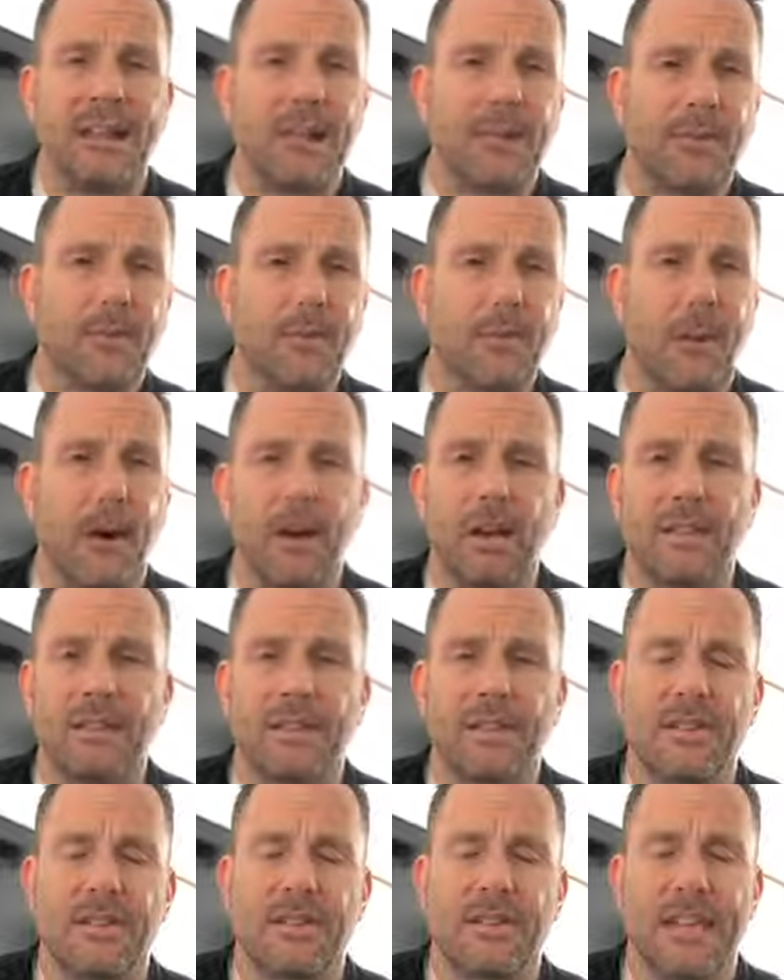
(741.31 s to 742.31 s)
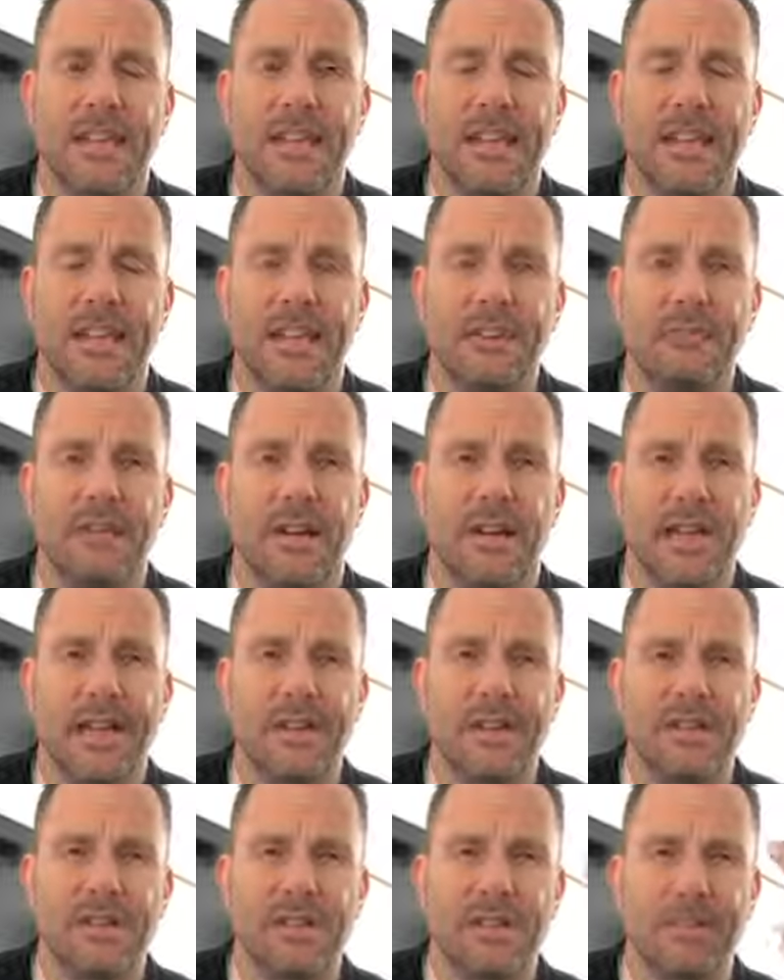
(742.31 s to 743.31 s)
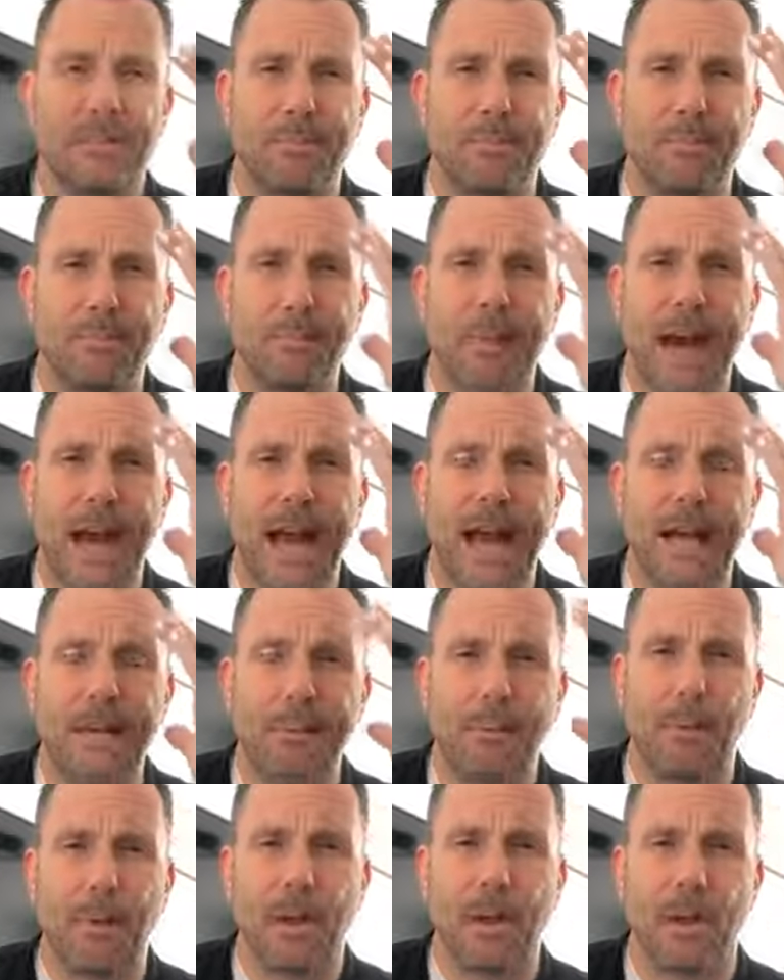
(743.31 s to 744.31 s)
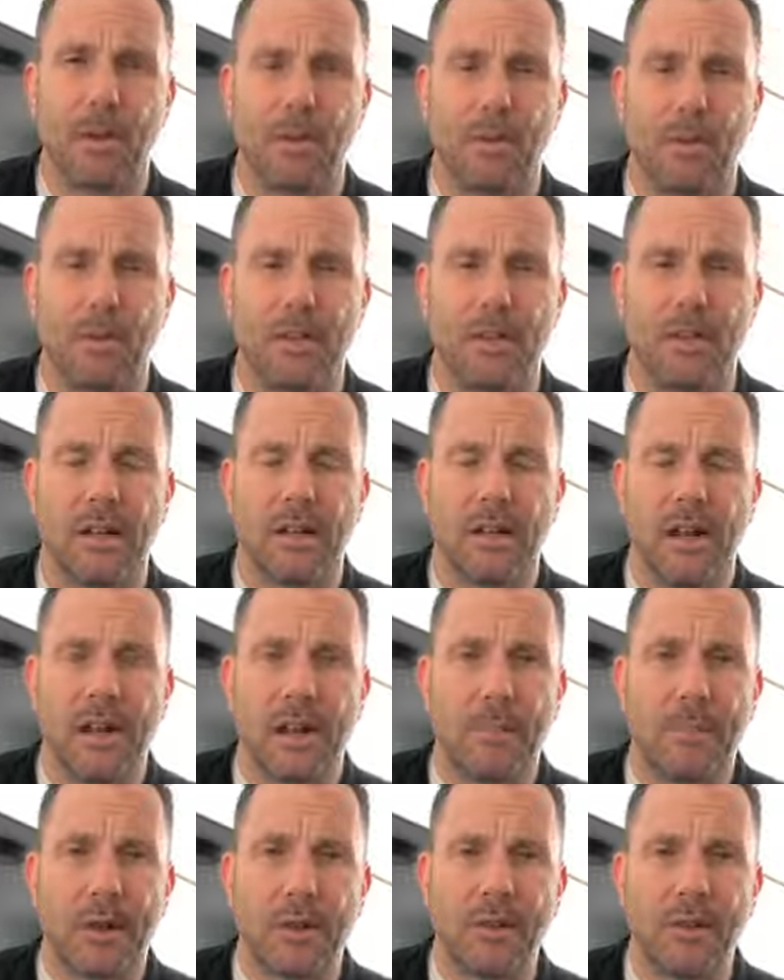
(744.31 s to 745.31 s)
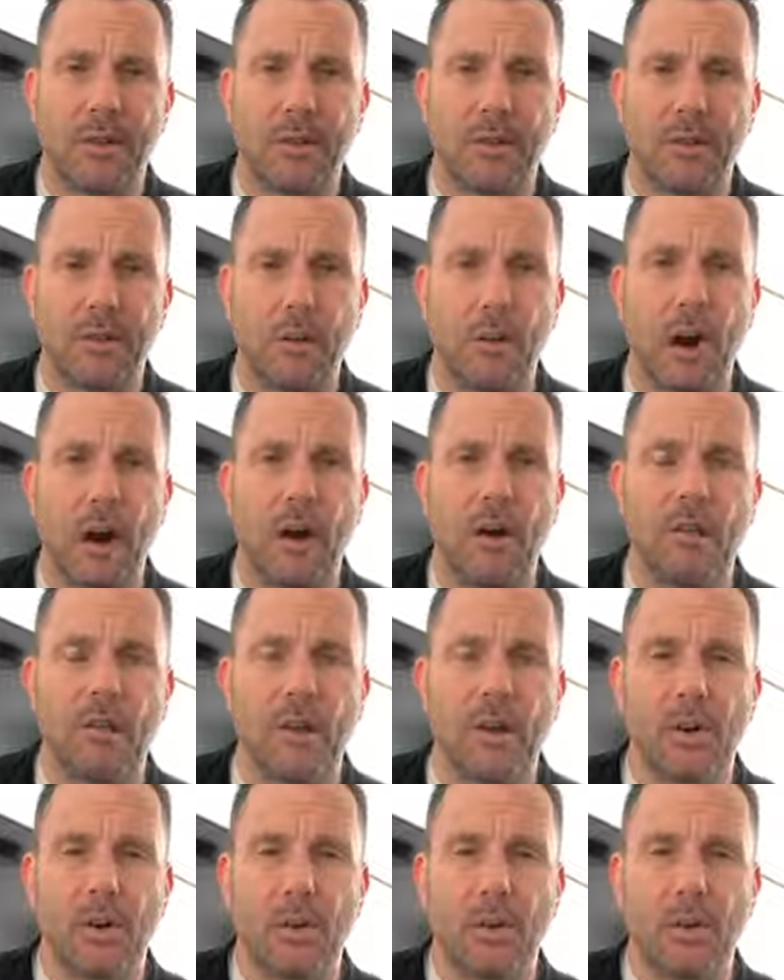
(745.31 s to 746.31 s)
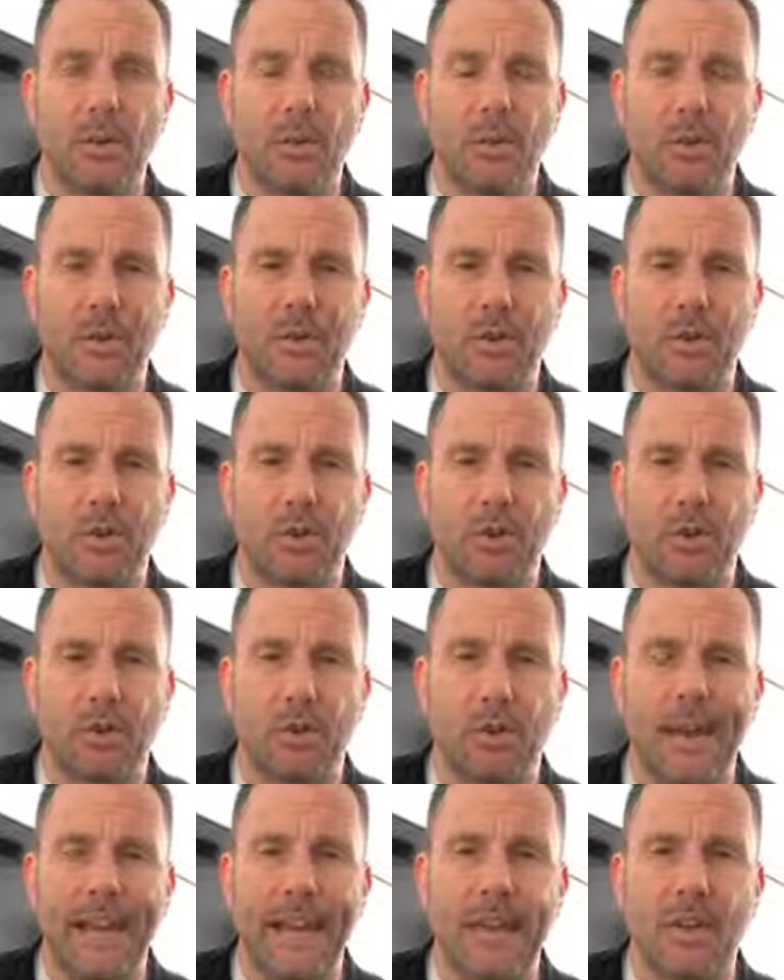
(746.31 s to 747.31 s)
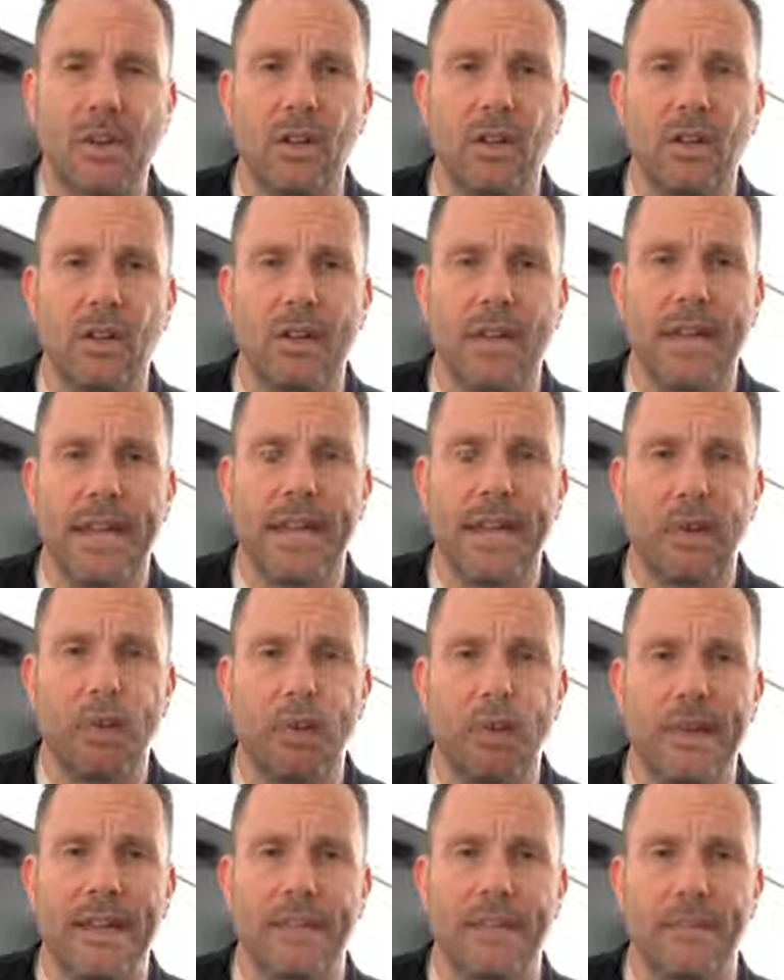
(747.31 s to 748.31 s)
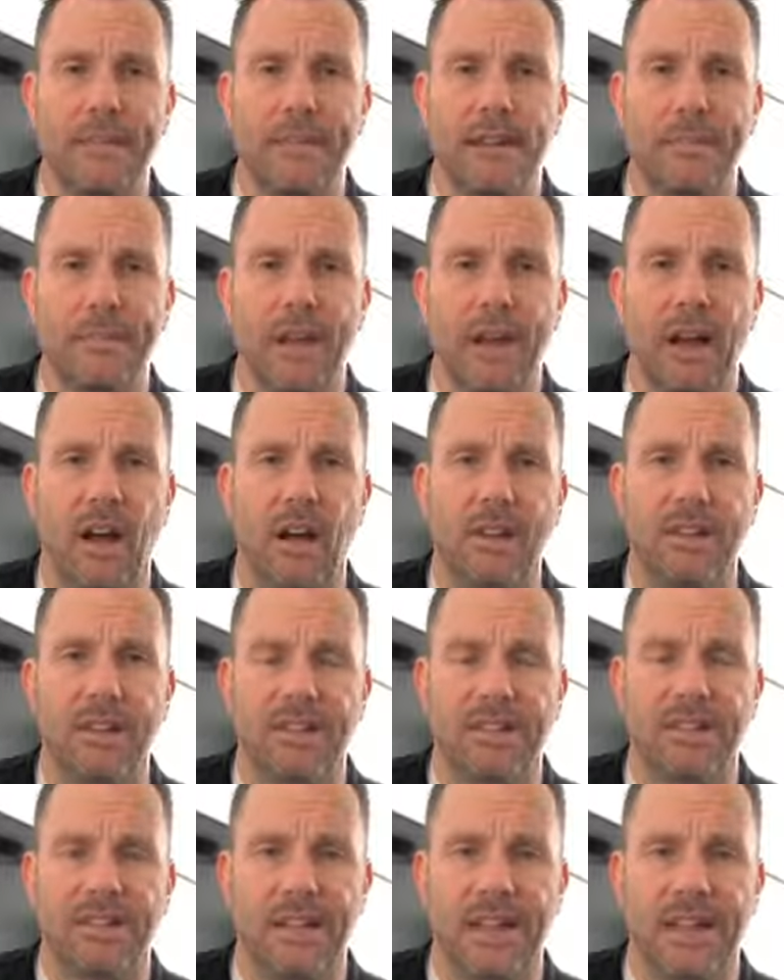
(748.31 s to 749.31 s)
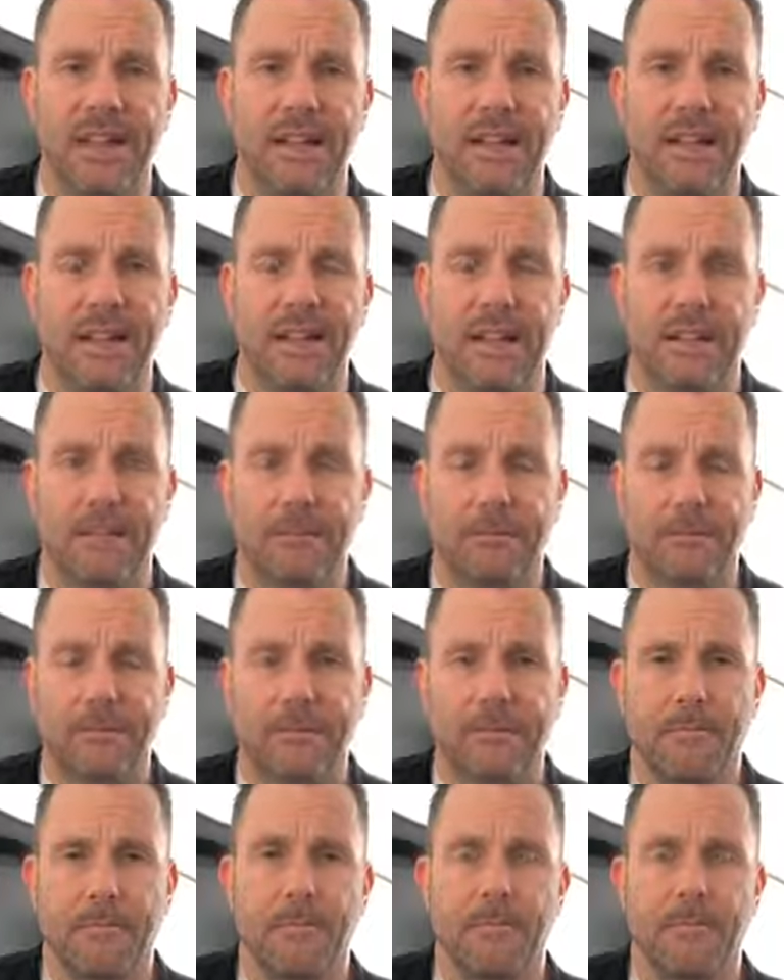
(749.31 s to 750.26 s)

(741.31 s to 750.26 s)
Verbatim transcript: different parts of the Sanhedrin, and they're just mind blown by this 12 year old with this great learning and wisdom and understanding.